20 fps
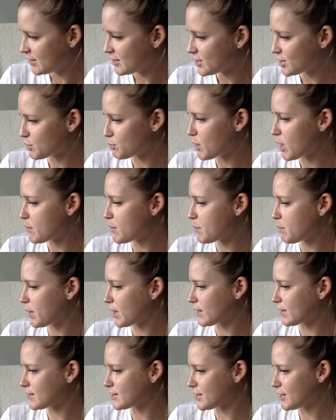Jemima
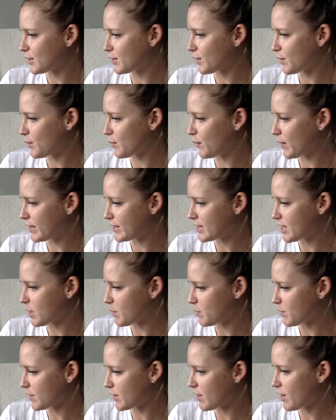Puddle Duck went
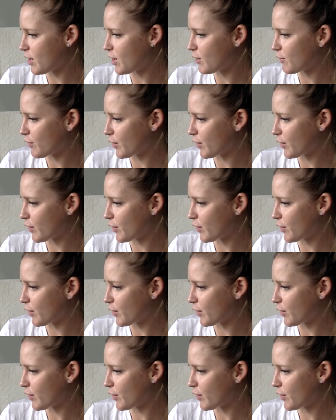up the cart